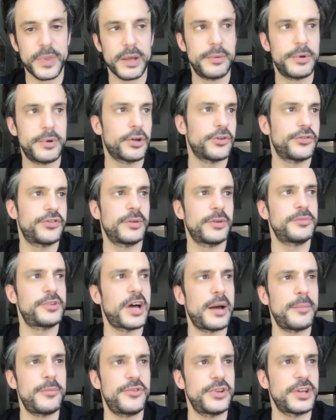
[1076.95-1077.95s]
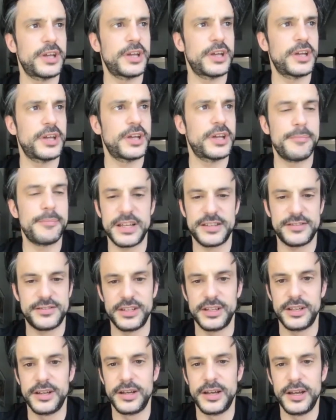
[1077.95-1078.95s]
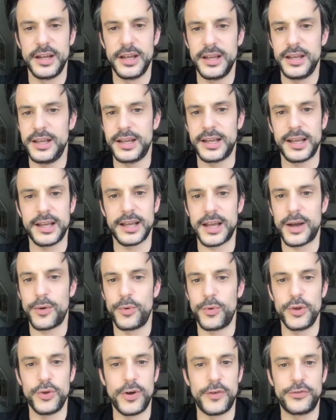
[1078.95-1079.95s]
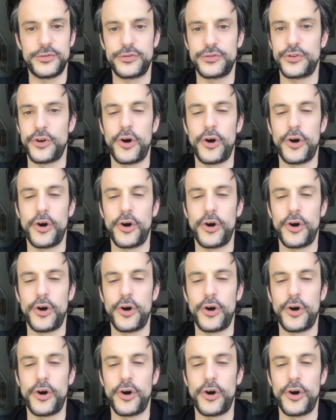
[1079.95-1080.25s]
because sometimes it can get messy. It can get where you have so